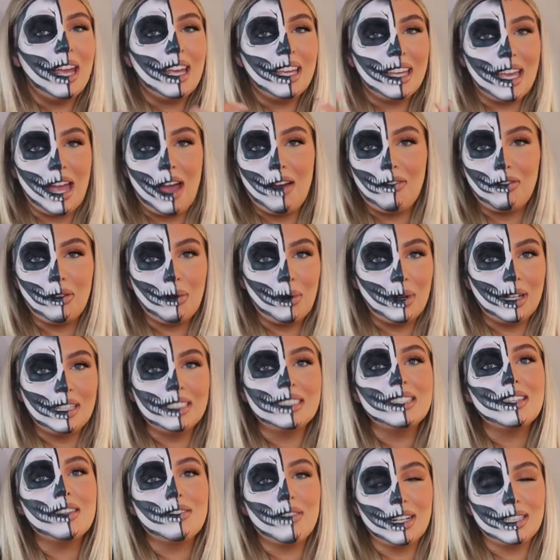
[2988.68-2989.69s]
yeah, if you want to
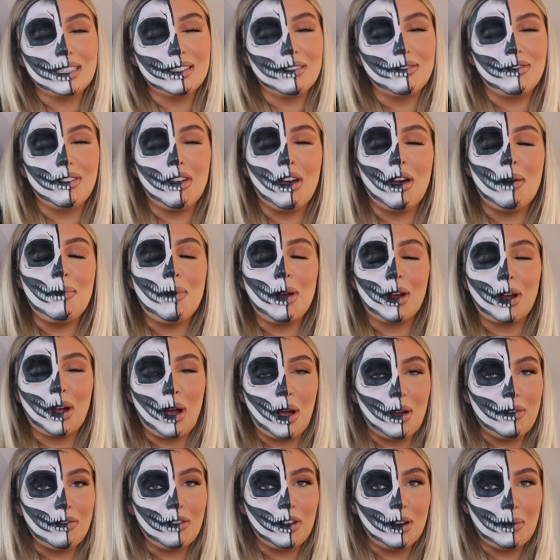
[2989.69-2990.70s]
see the rest of them,
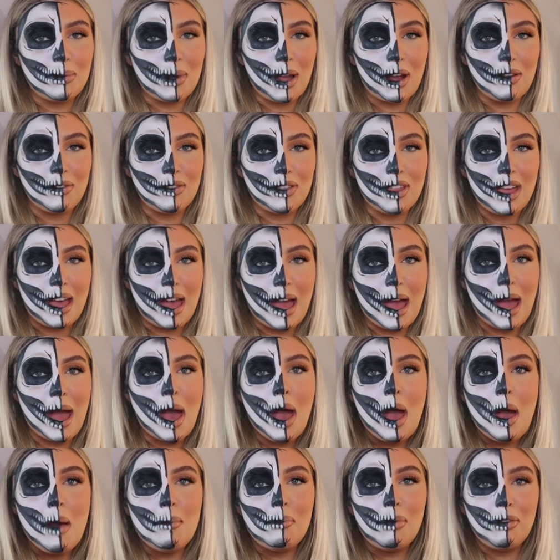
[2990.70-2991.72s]
go follow me over there.
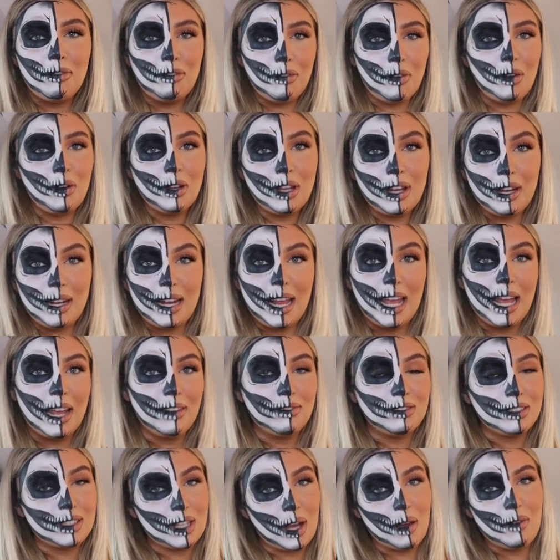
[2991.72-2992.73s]
Before you
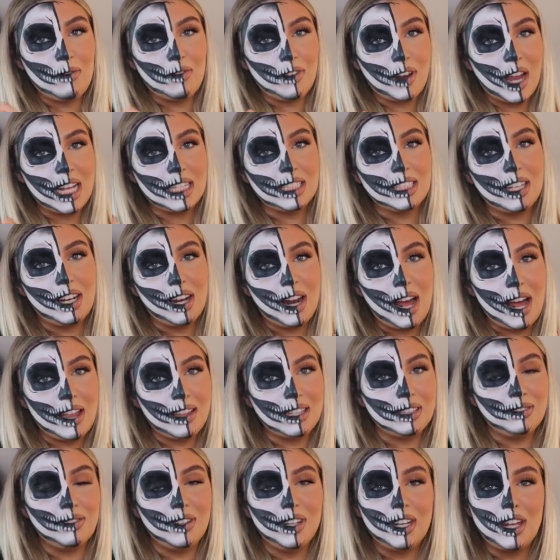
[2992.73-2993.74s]
leave, don't forget to like
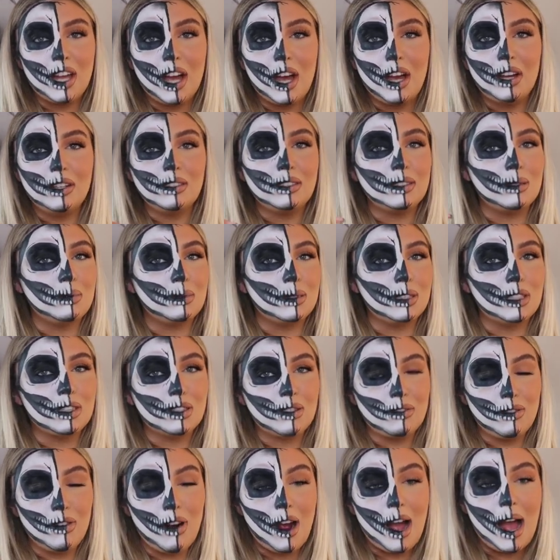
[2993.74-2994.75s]
this video,
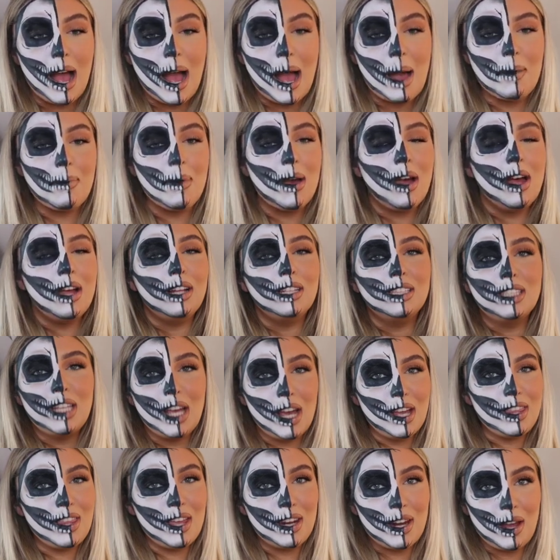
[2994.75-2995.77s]
subscribe,
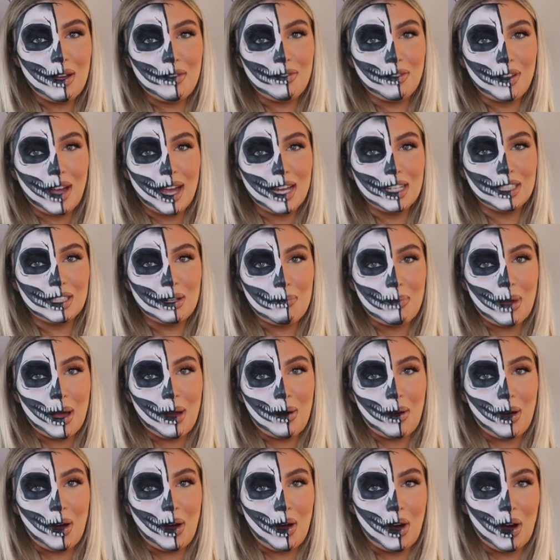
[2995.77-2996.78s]
turn that notification
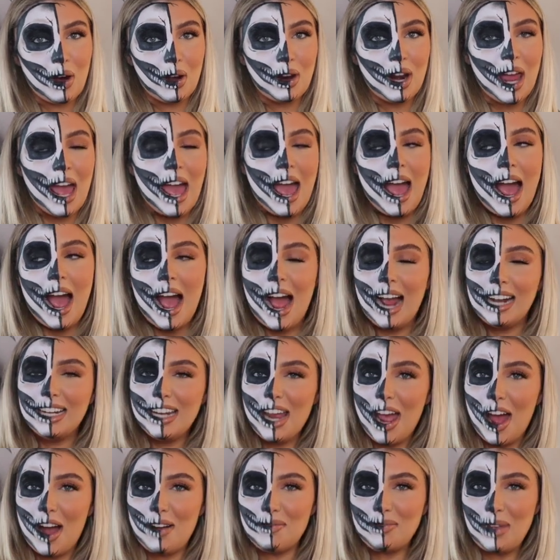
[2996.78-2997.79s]
bell on, and
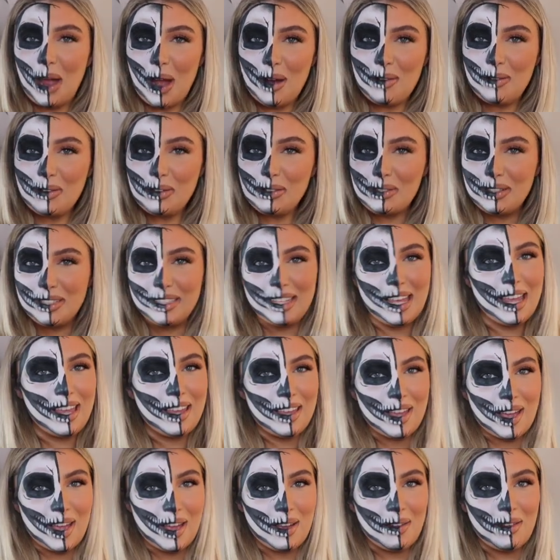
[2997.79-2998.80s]
yeah, I will see
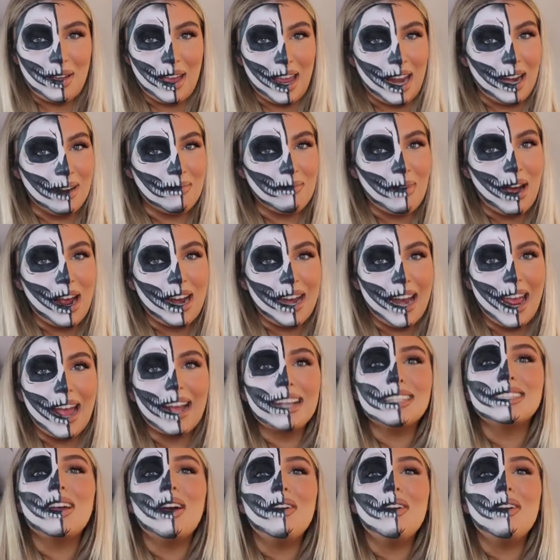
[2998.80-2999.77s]
you in my next